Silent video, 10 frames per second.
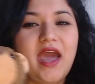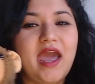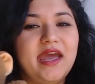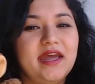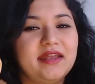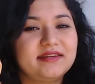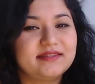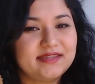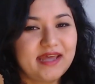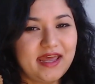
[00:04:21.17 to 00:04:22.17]
And
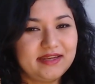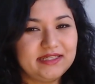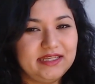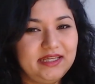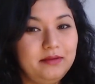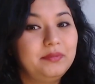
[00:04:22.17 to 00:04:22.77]
Teddy